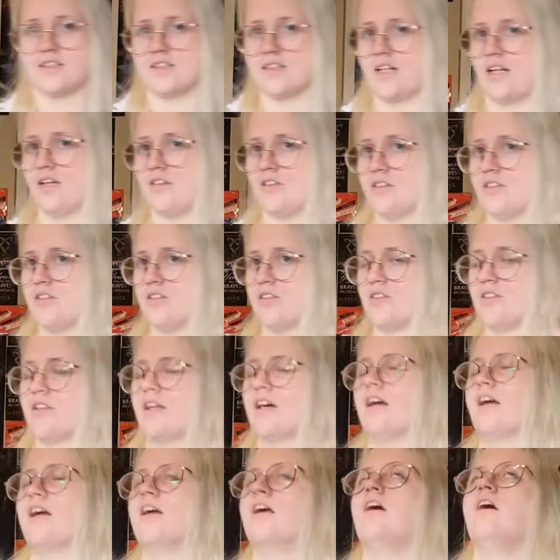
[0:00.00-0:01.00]
And I was just
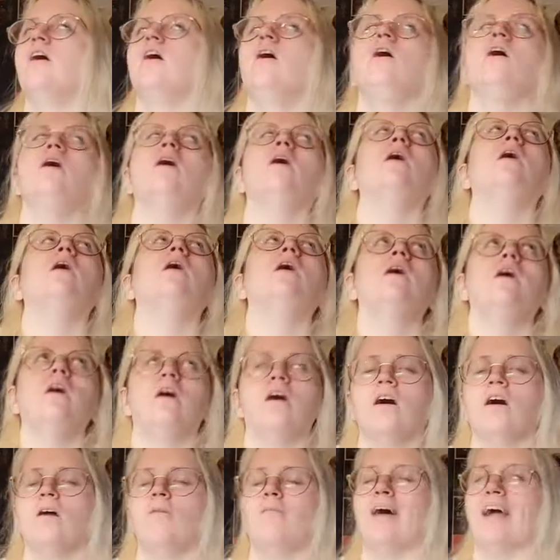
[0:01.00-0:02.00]
like,
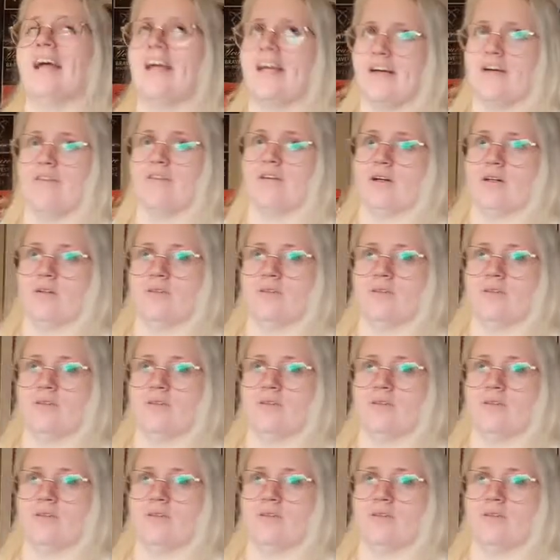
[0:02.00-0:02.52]
my hero.